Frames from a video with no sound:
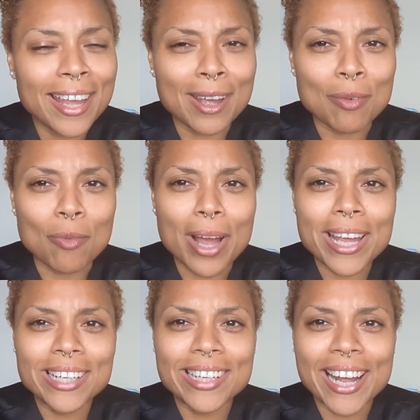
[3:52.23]
and
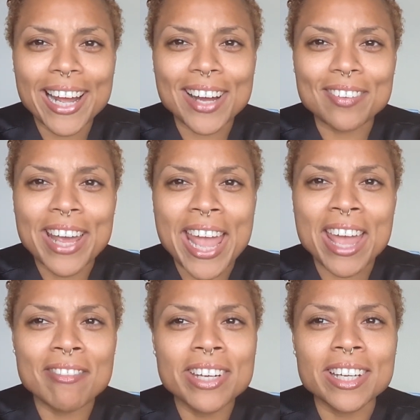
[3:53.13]
weighed down,
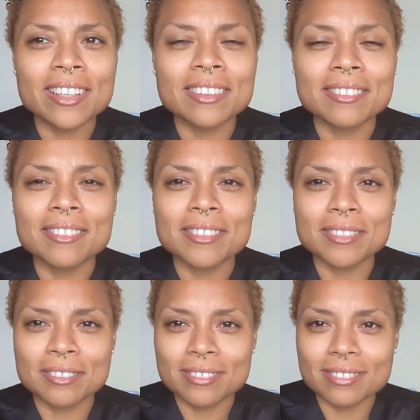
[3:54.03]
heavy, and
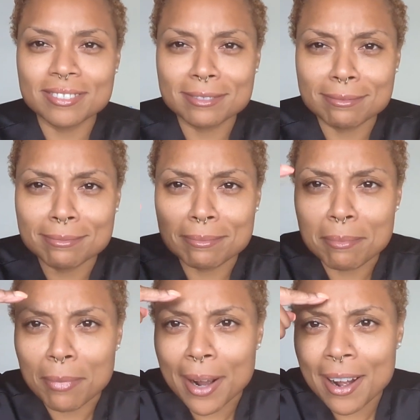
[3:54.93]

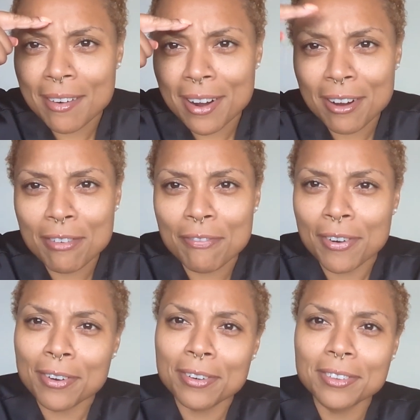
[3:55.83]
brow all
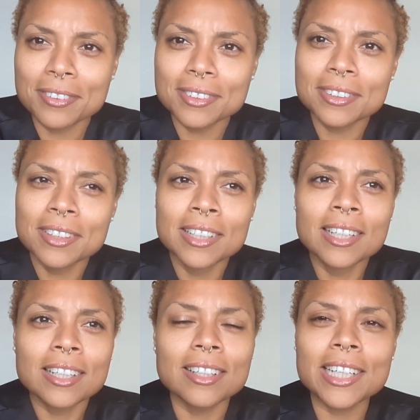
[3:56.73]
furrowed,
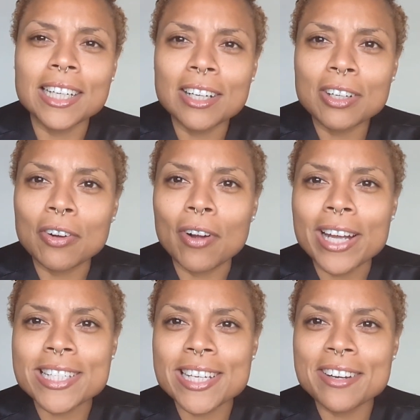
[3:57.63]
looking all
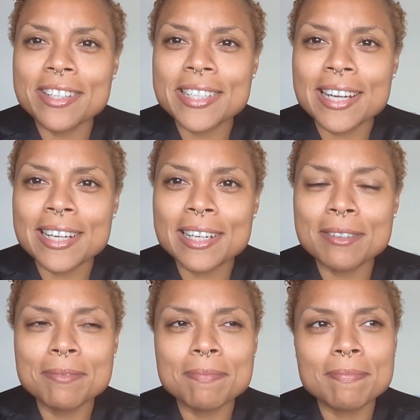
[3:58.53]
crazy all the time.